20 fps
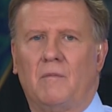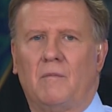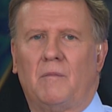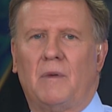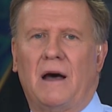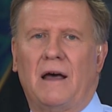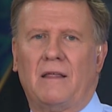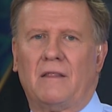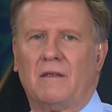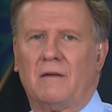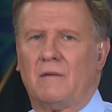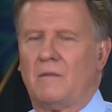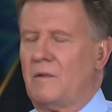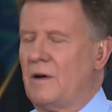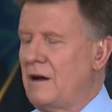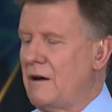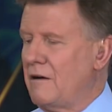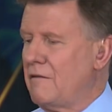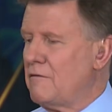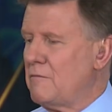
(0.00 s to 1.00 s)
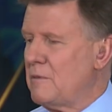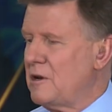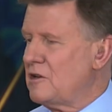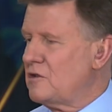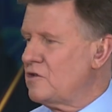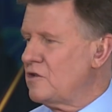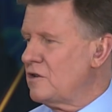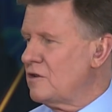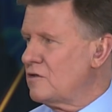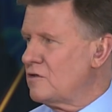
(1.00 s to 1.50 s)
by the however
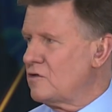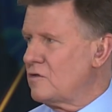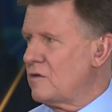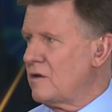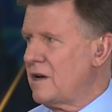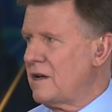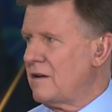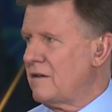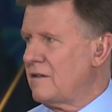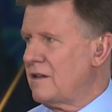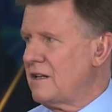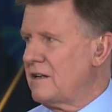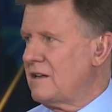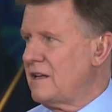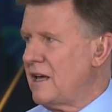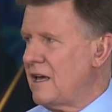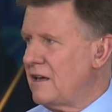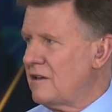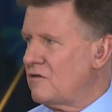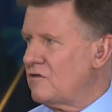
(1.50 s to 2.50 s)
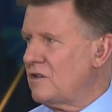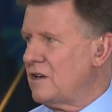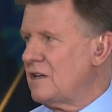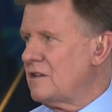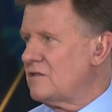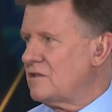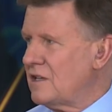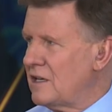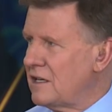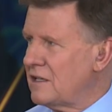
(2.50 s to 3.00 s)
many shares trade on that day and
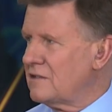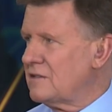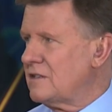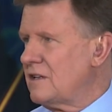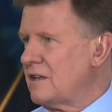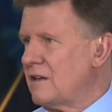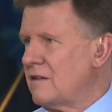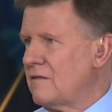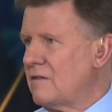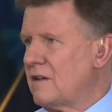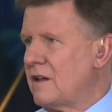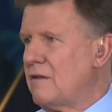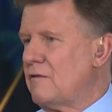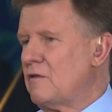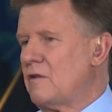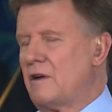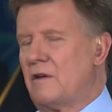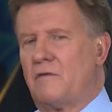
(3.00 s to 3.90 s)
change hands at a given level.